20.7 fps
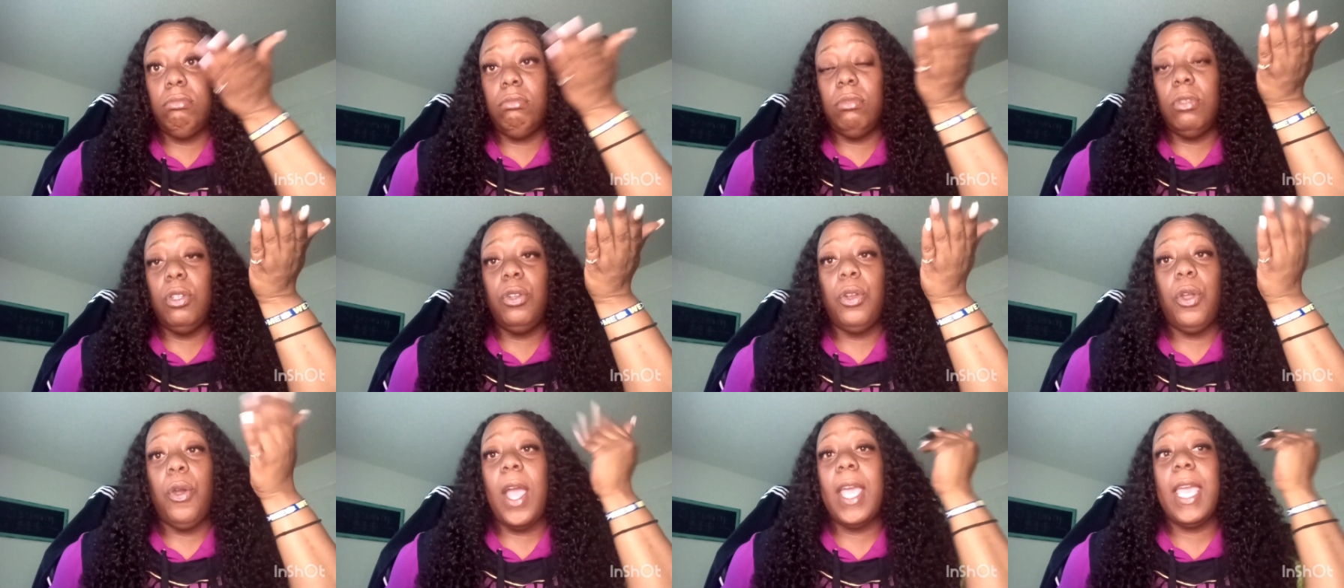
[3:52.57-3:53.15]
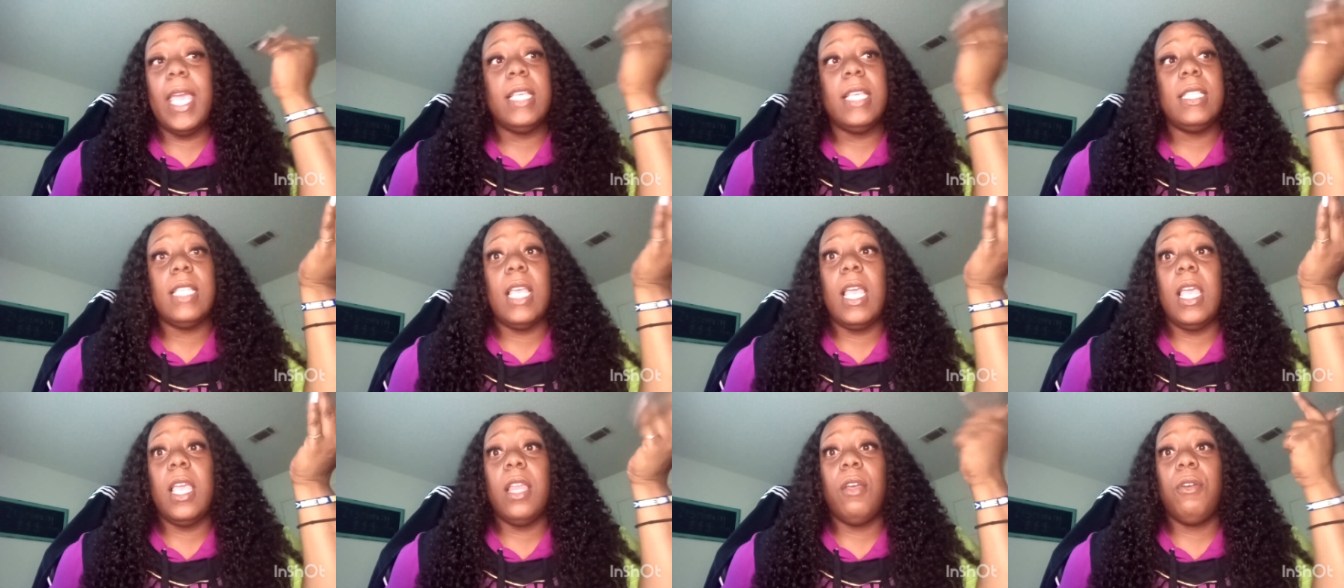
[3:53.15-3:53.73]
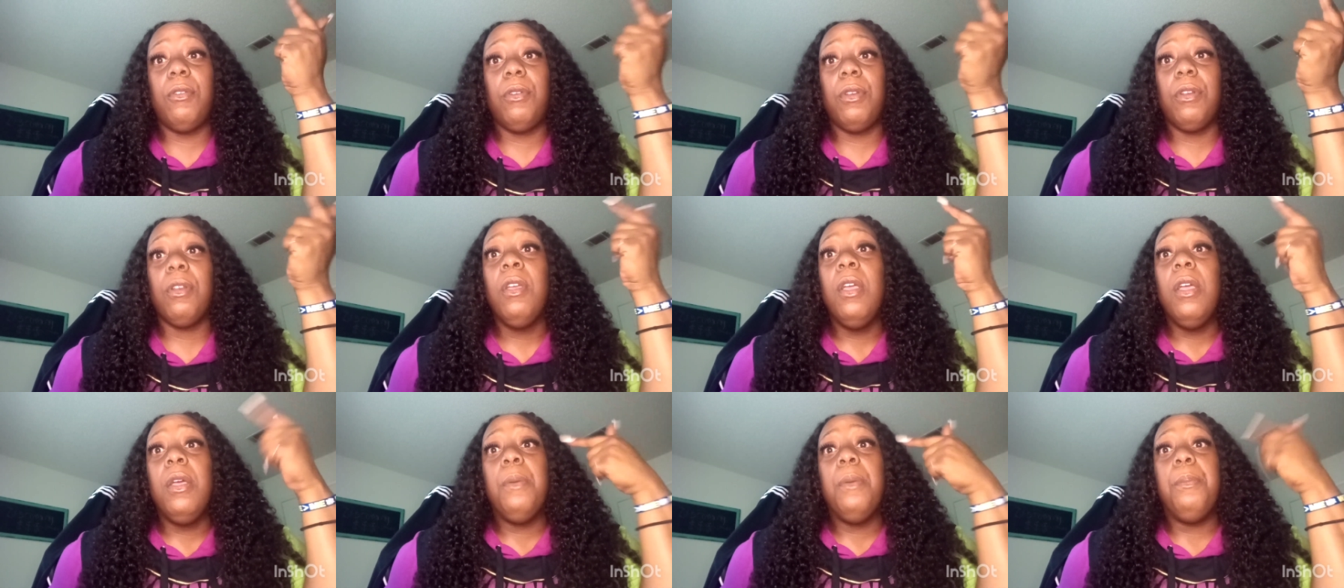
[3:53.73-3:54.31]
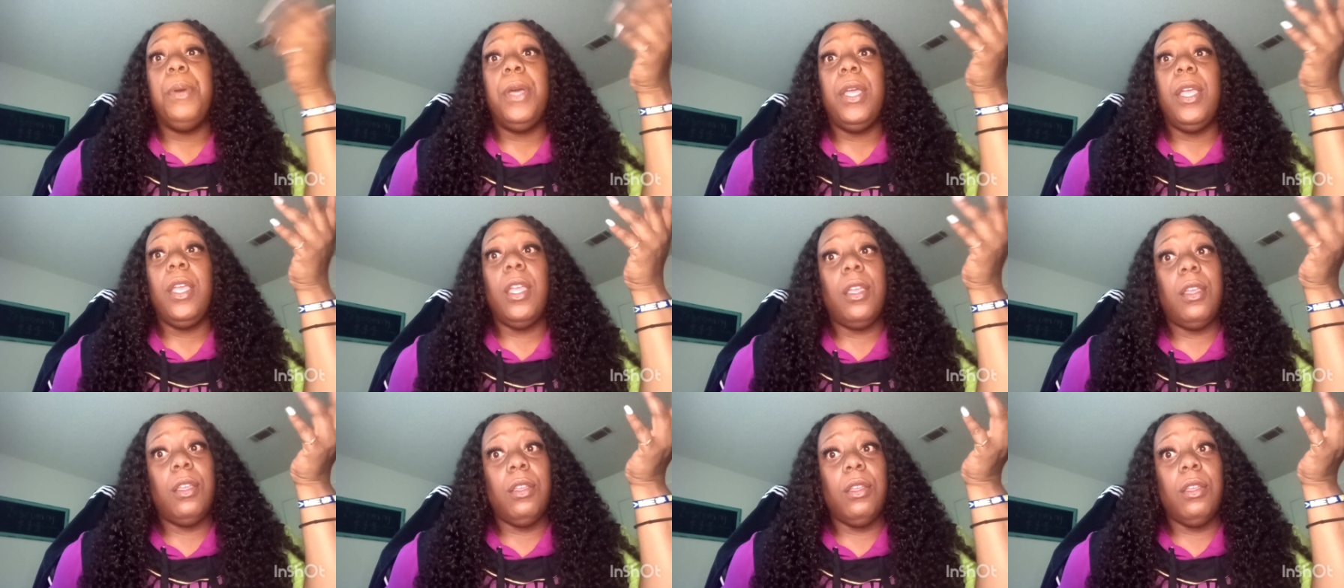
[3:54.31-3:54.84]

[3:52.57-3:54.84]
I can't say it on here, but